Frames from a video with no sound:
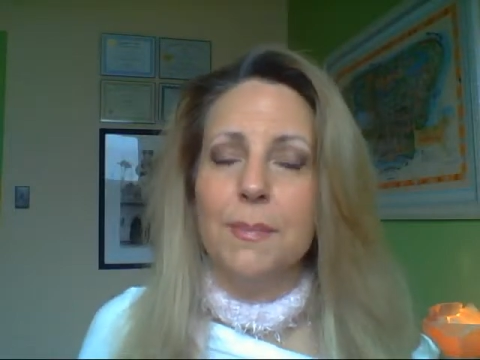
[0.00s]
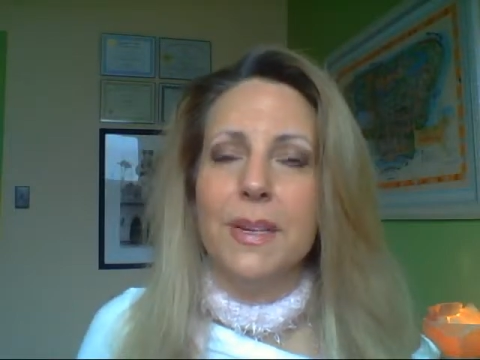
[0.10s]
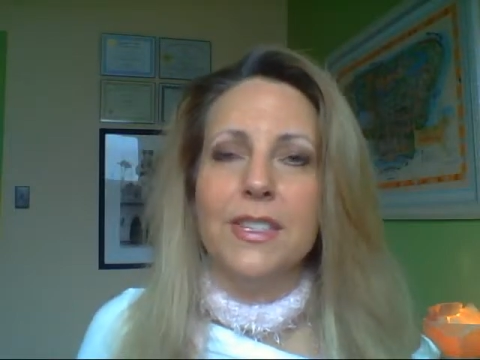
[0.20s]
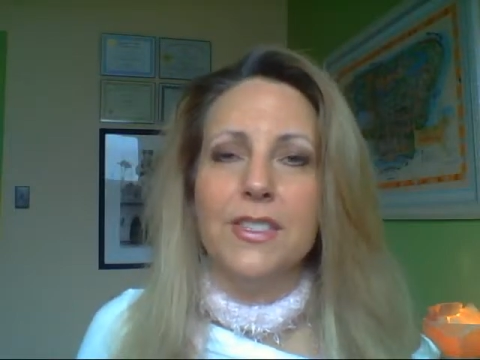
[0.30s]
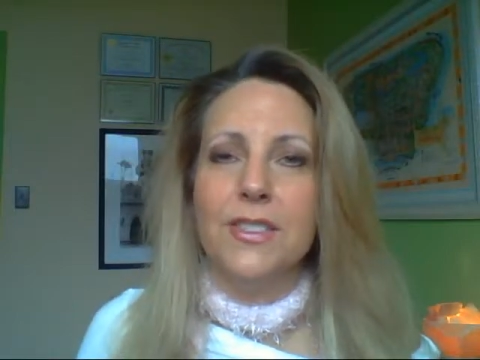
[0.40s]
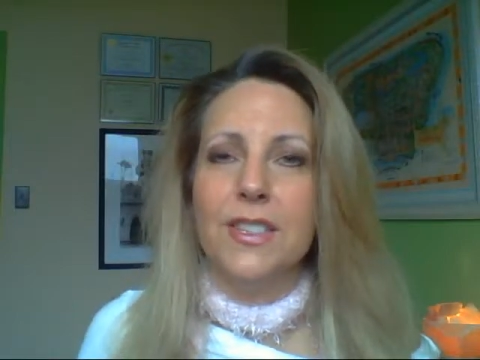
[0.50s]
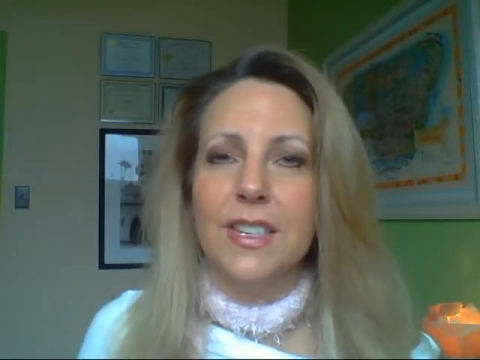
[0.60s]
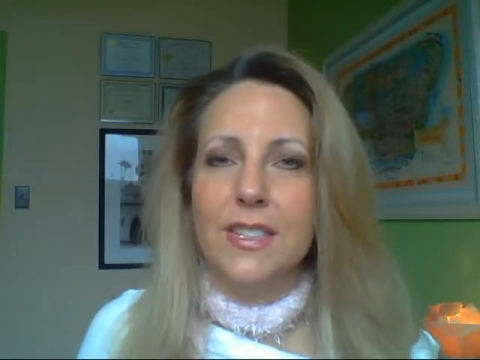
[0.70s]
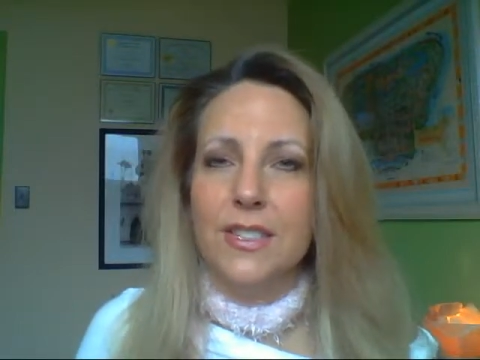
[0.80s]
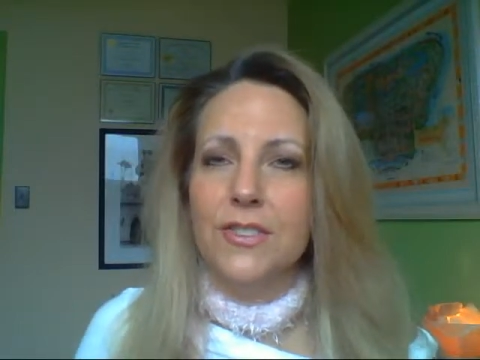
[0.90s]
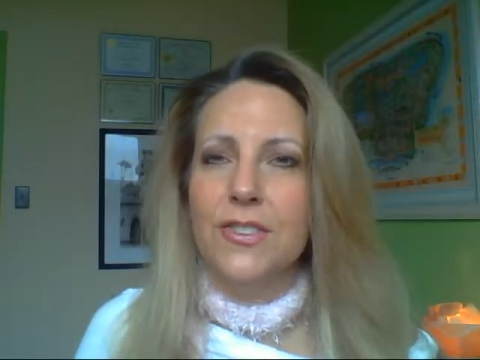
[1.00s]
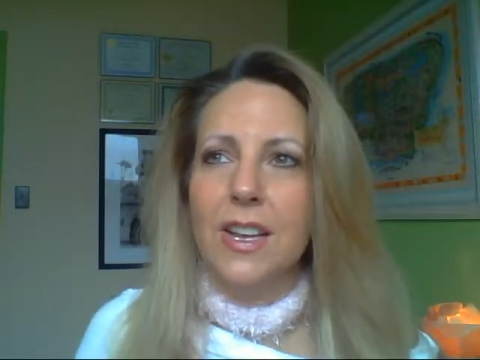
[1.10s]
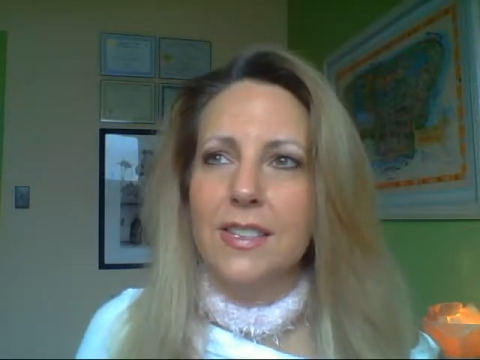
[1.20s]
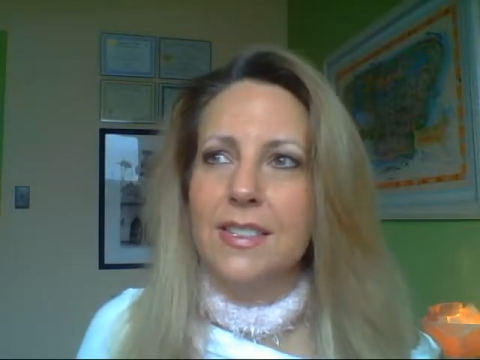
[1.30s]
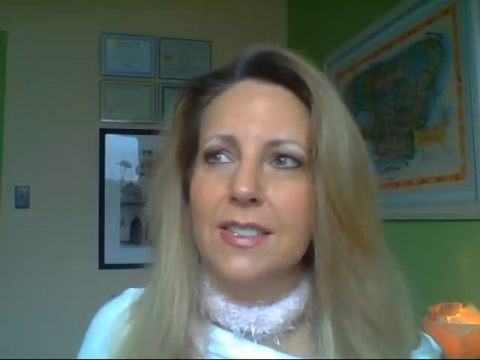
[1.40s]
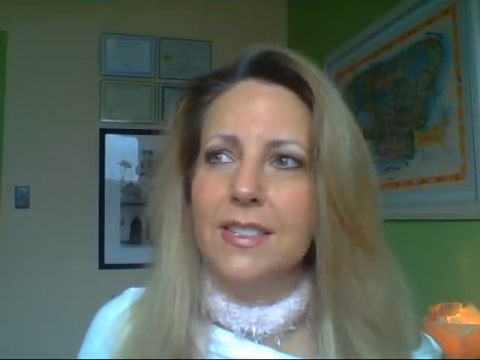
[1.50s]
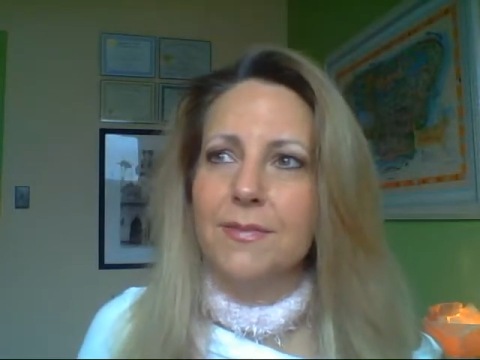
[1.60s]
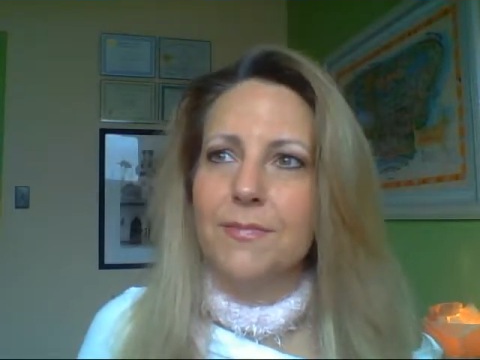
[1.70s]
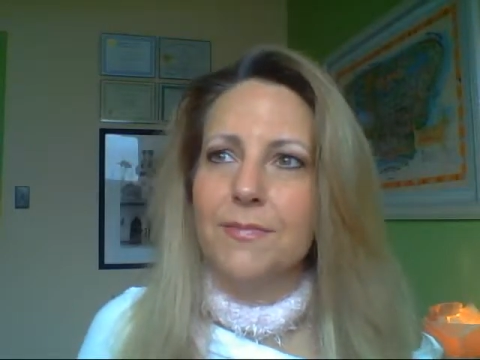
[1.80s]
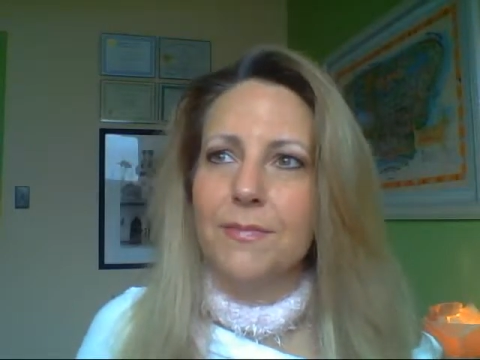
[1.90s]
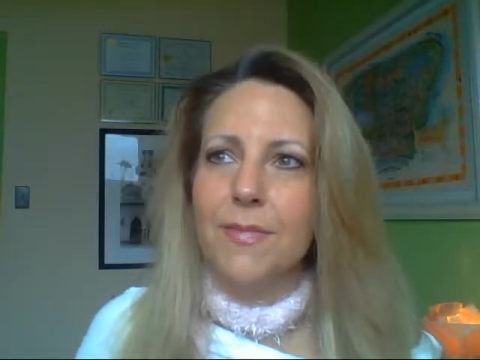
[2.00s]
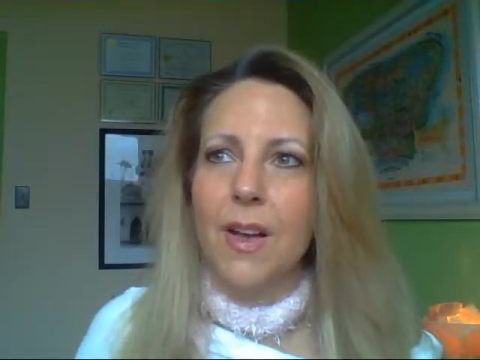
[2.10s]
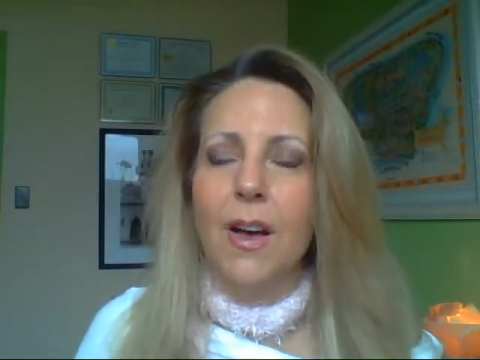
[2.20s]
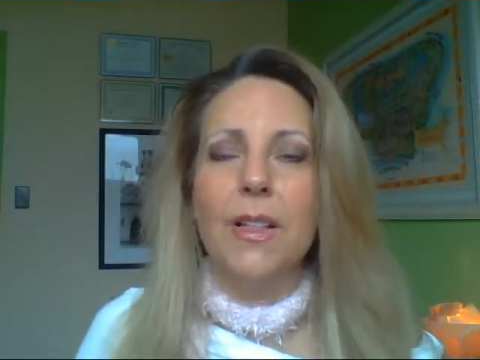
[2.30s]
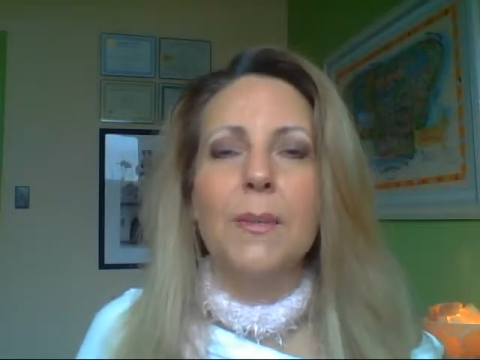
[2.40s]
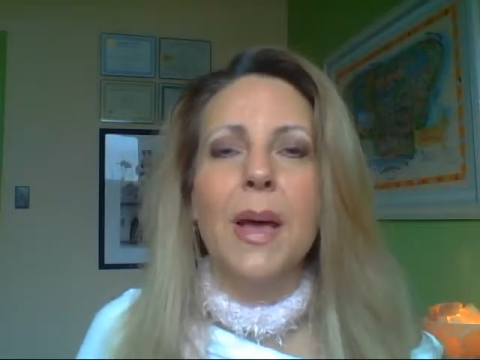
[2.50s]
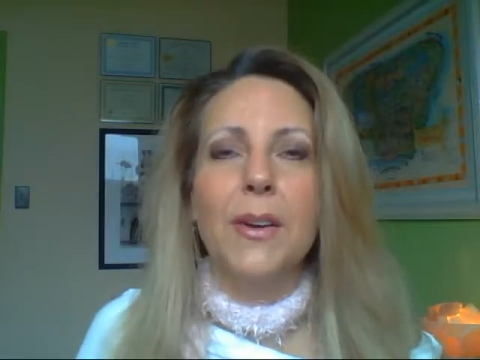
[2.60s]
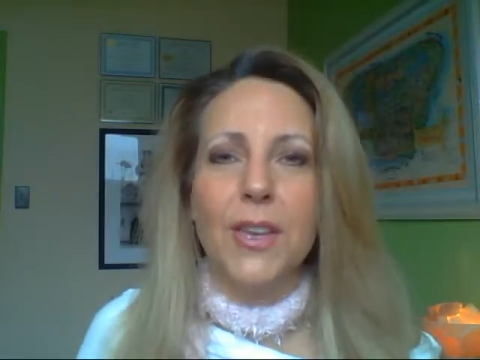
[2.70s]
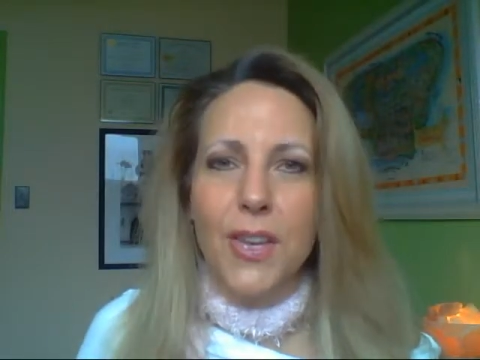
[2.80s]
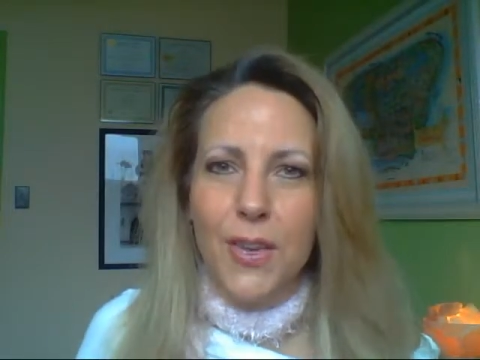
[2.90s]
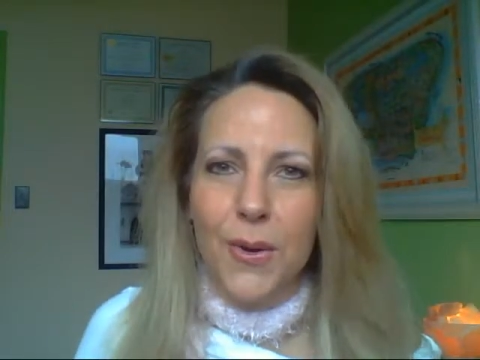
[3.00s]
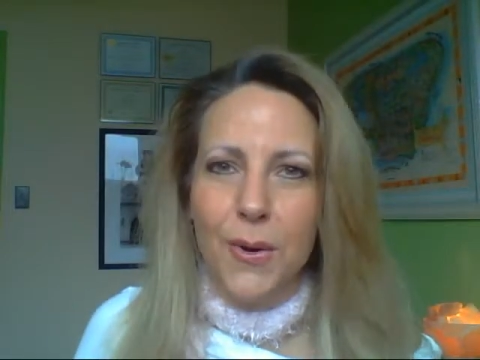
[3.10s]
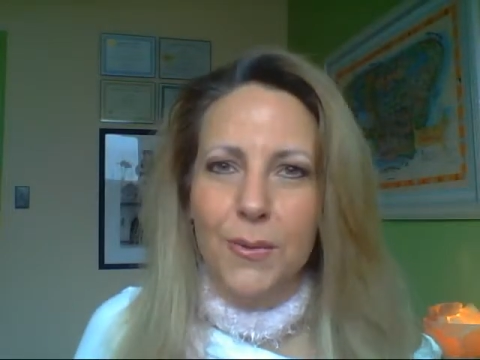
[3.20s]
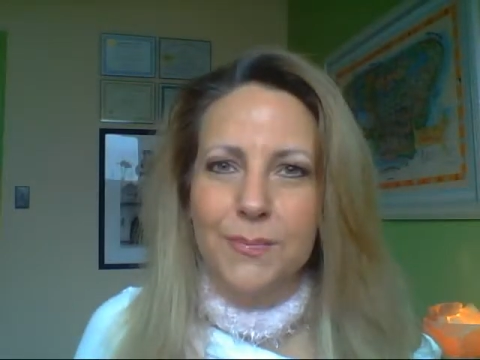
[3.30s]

but it's just all about you.